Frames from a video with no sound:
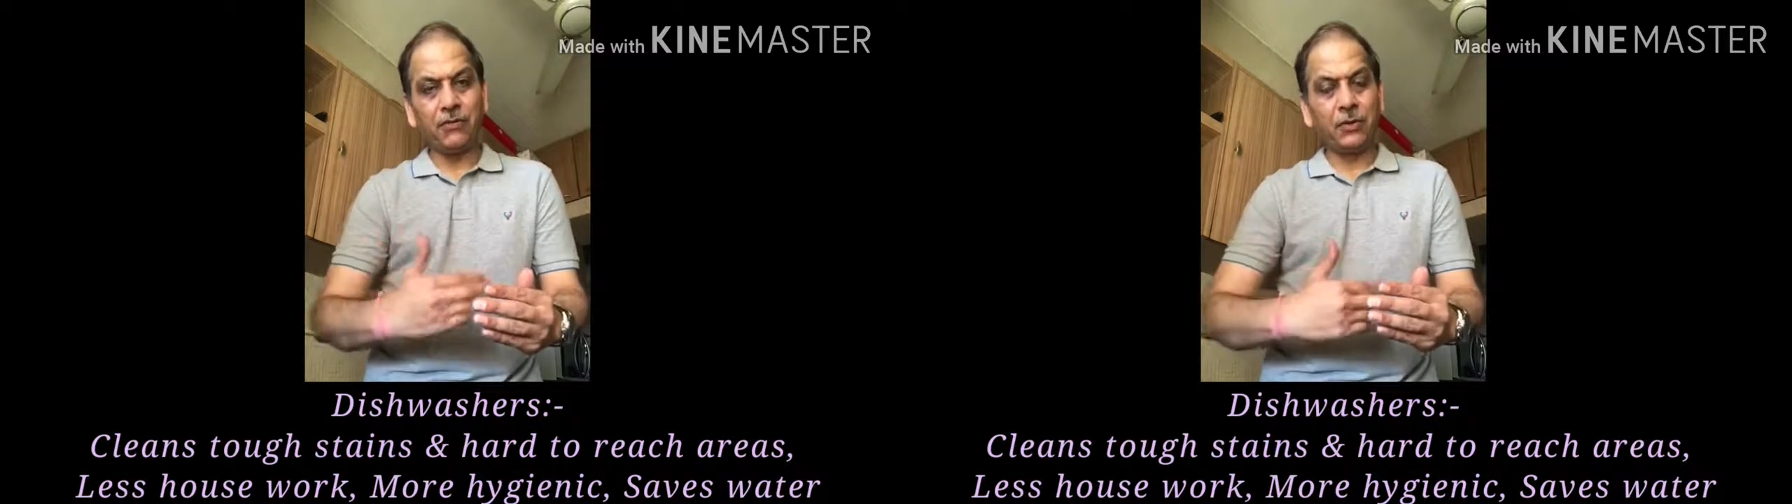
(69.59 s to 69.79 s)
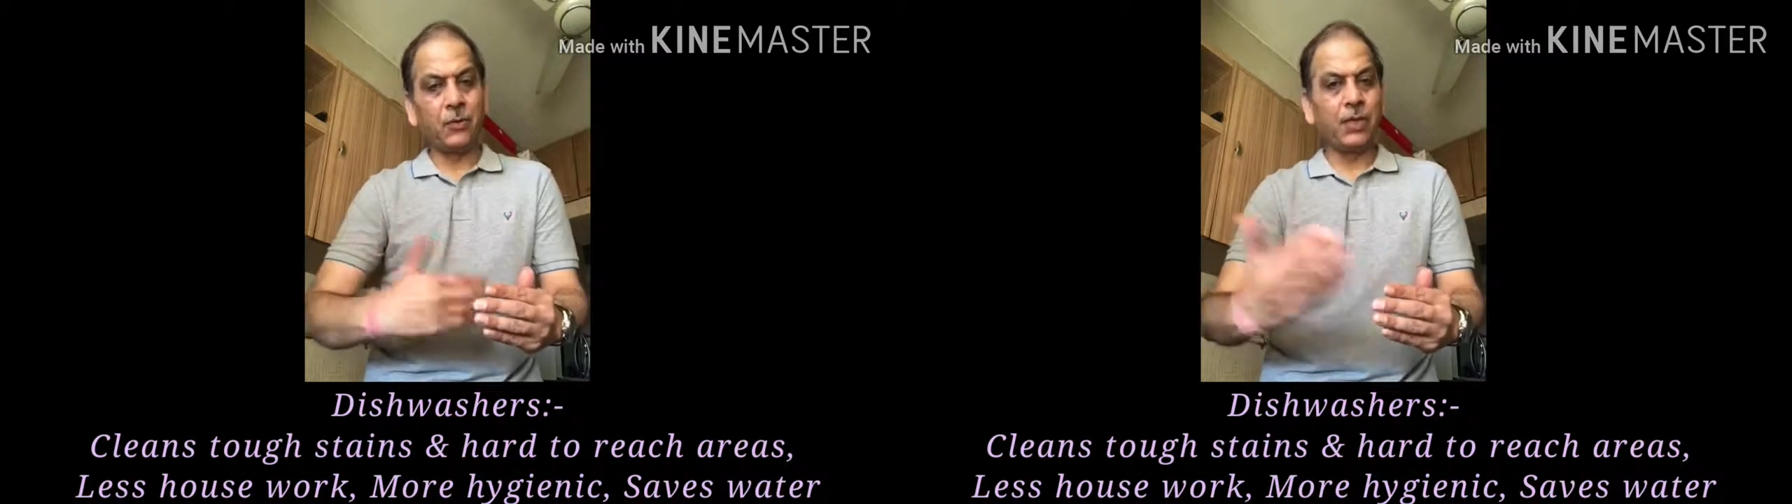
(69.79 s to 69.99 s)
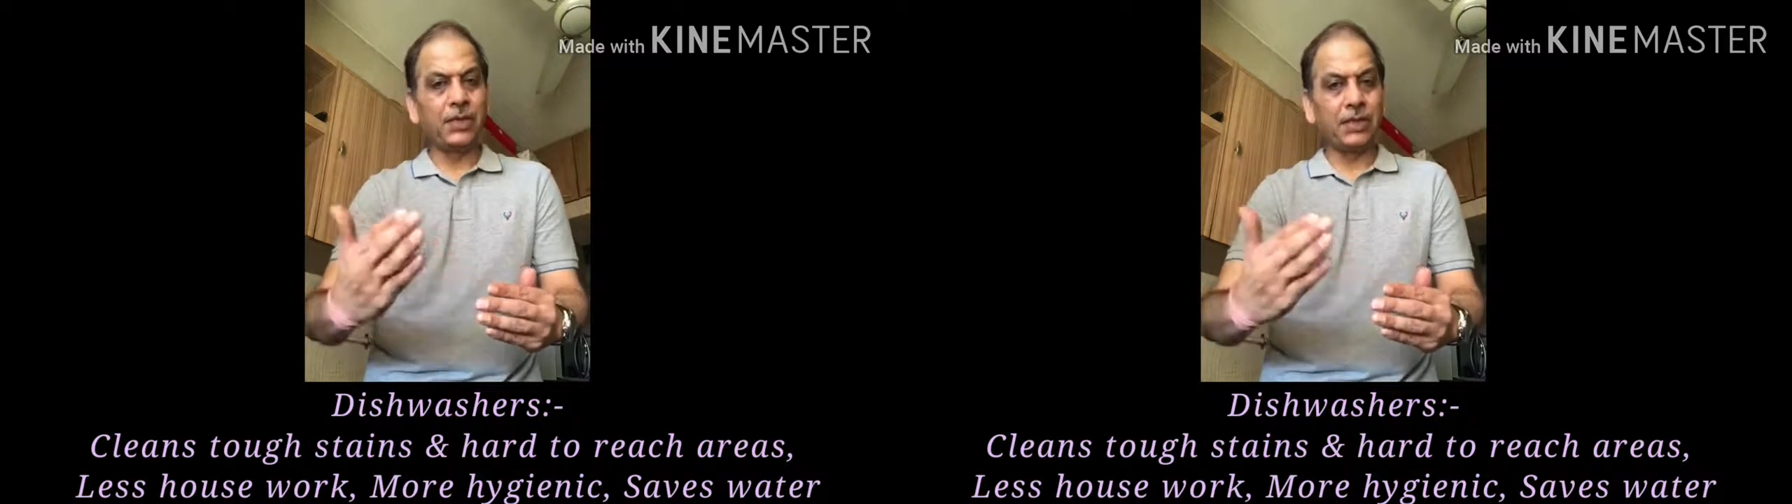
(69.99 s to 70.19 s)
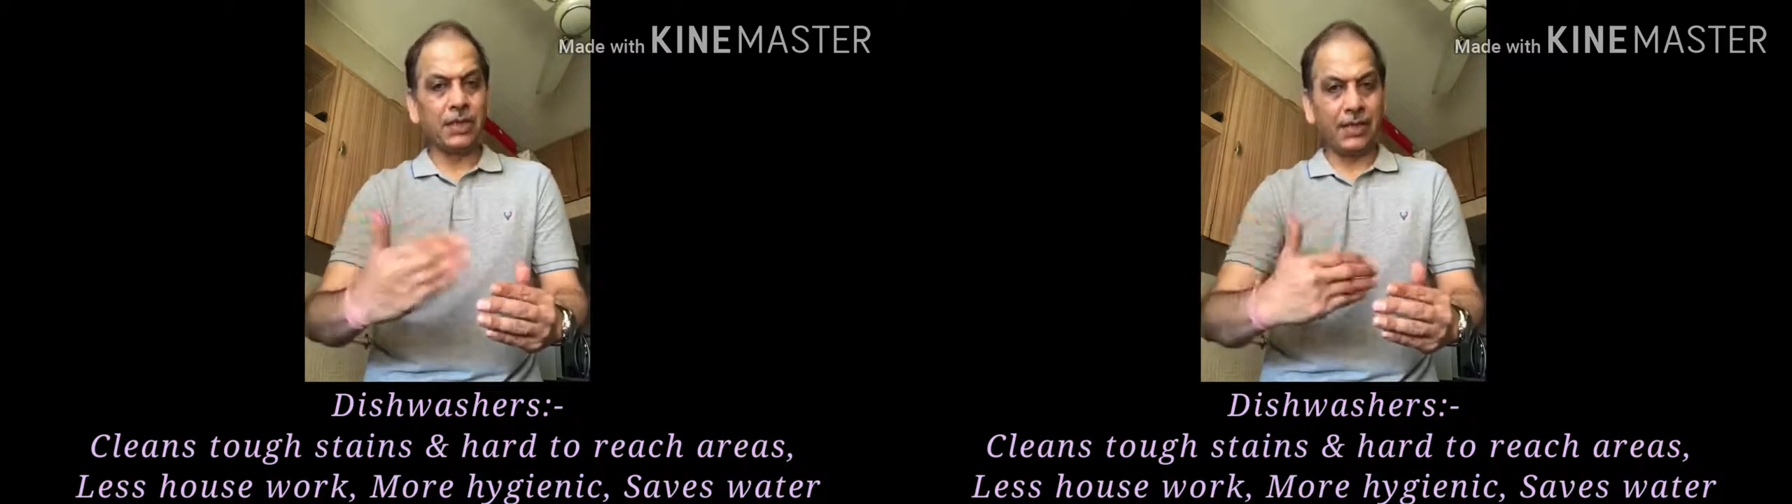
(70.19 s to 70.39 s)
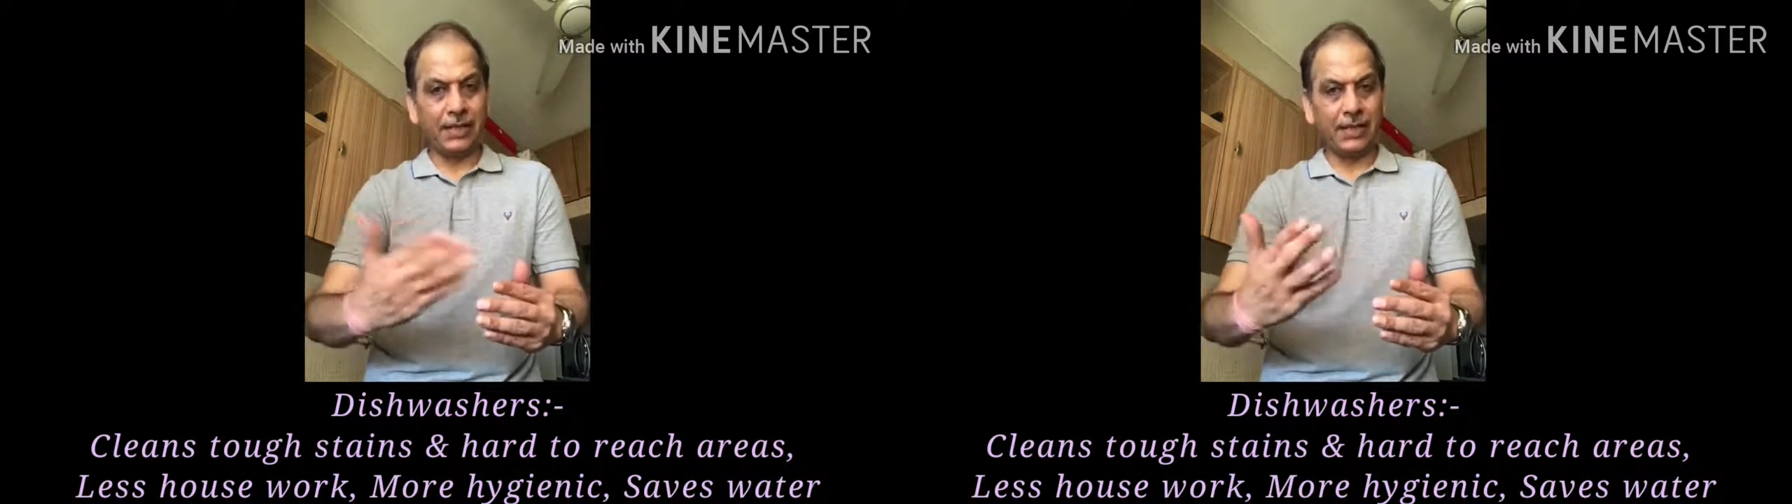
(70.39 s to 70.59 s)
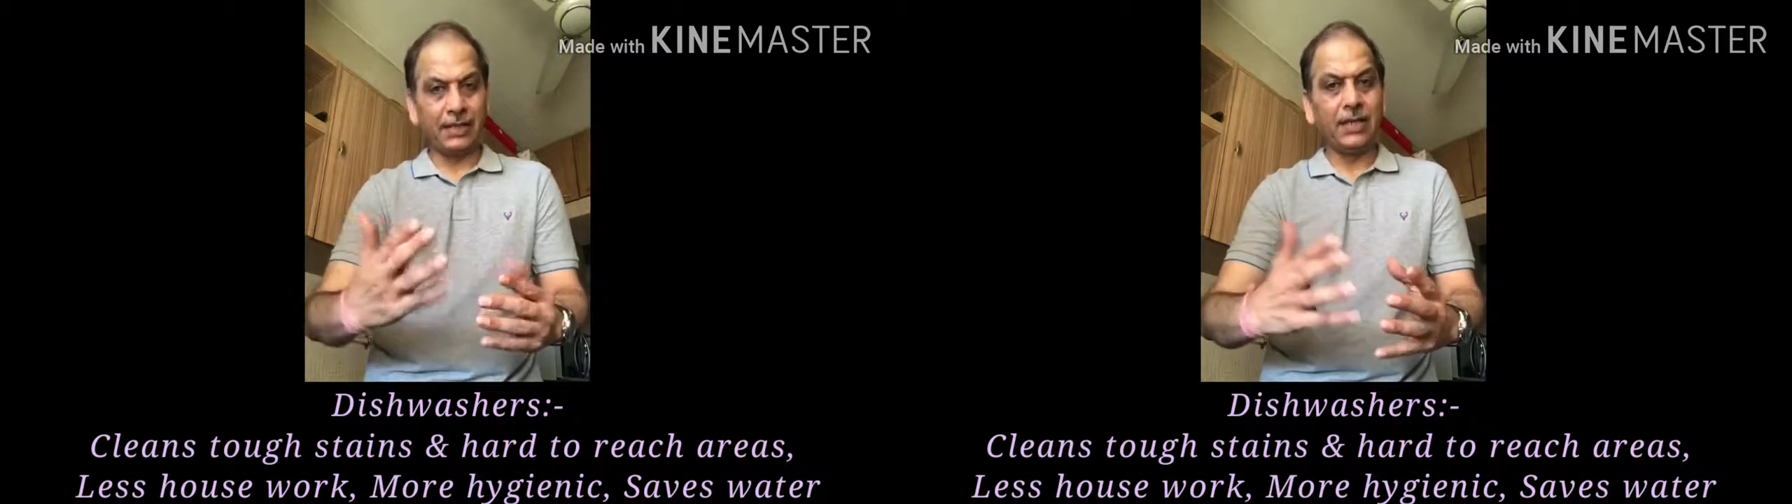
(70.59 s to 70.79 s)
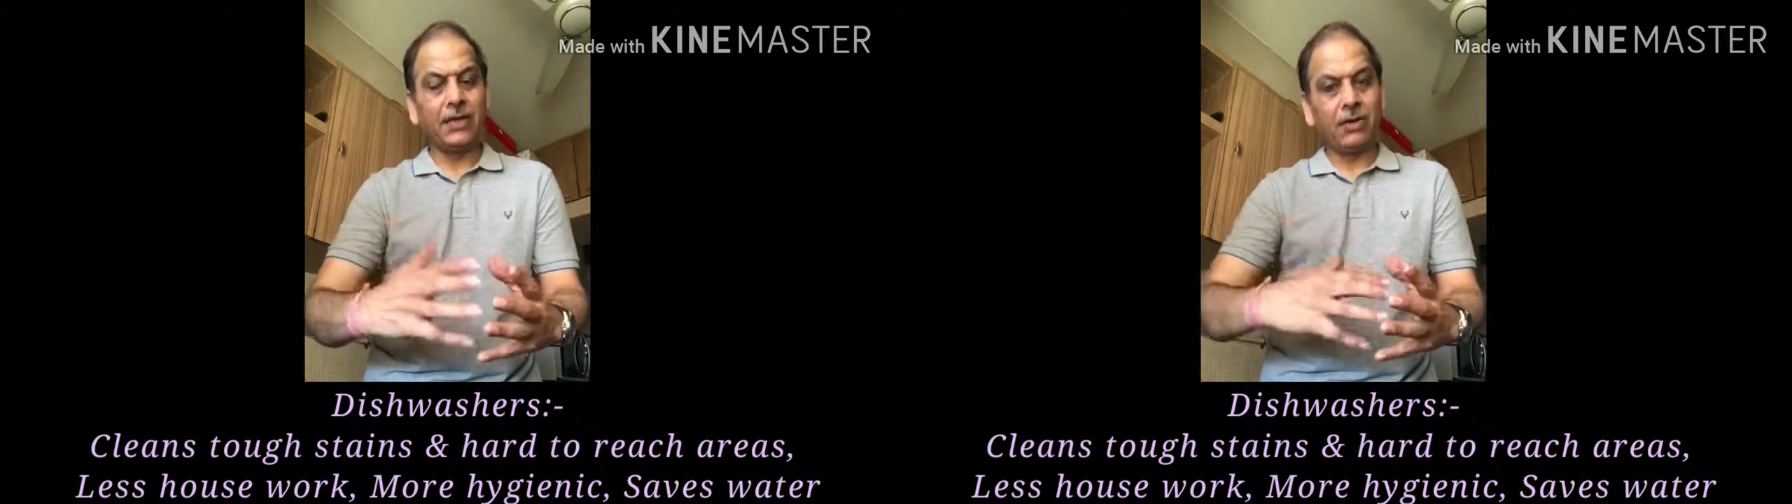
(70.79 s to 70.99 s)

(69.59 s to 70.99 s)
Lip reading: eroding the lining,